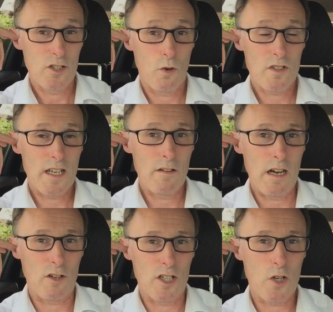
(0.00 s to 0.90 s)
Don't say,
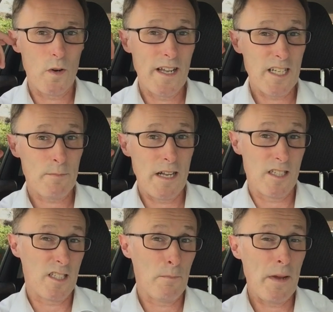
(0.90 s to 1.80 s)
I'm going to go in
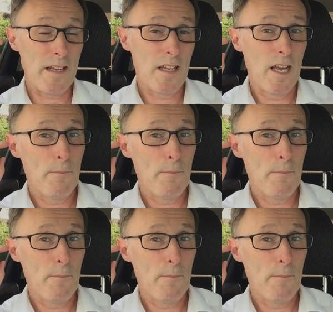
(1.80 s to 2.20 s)
expecting to